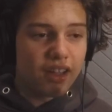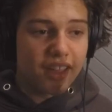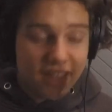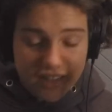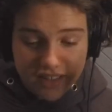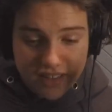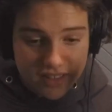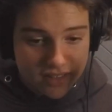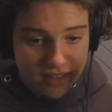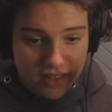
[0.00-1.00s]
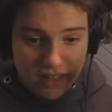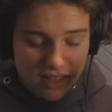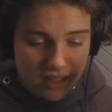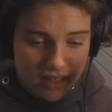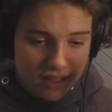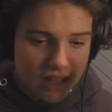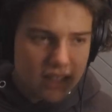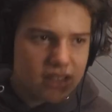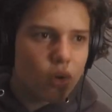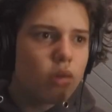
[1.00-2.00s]
It's
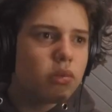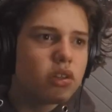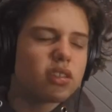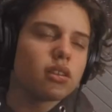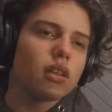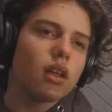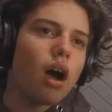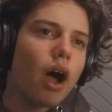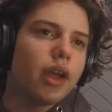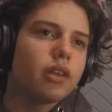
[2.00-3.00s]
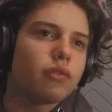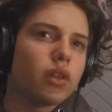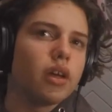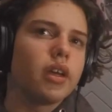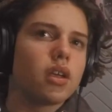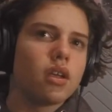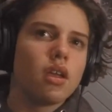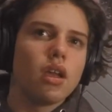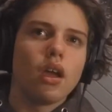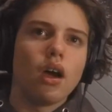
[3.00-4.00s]
almost kind of like
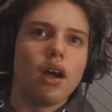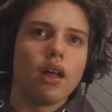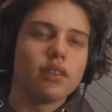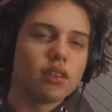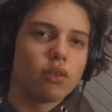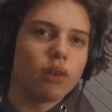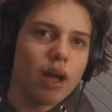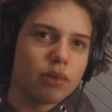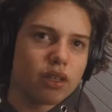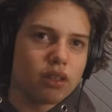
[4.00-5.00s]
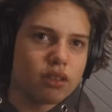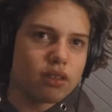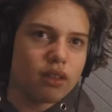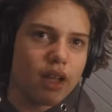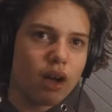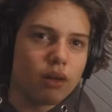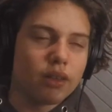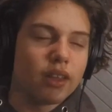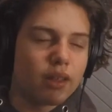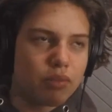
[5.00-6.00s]
the Little Abacus,
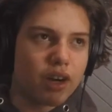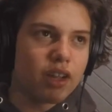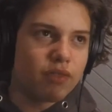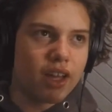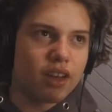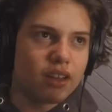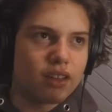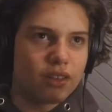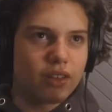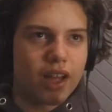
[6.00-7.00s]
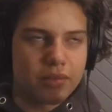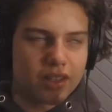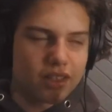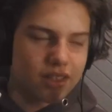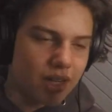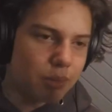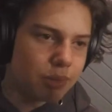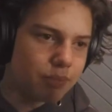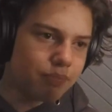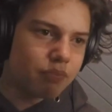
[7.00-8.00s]
the Little Abacus
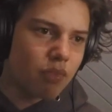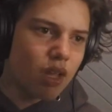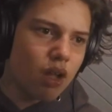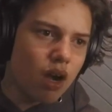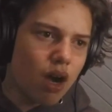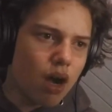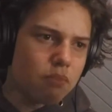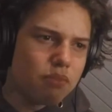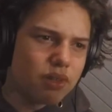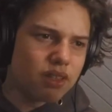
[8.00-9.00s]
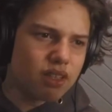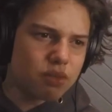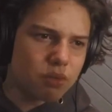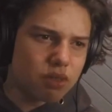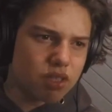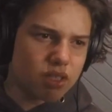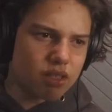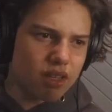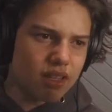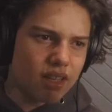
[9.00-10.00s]
album. But this one
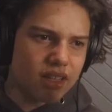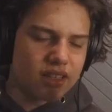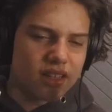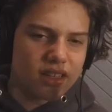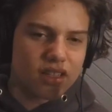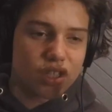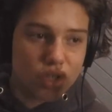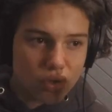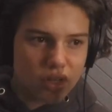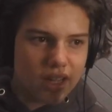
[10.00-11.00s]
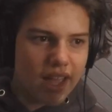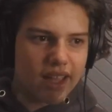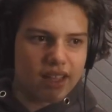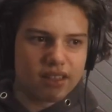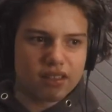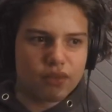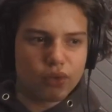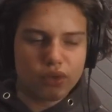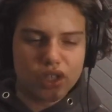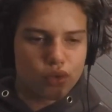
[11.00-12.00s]
just, it's shoegaze, it's
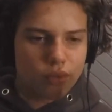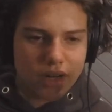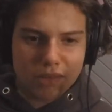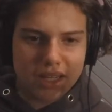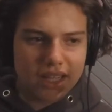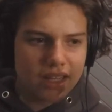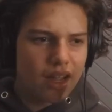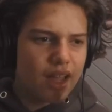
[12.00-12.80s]
fully dreamy,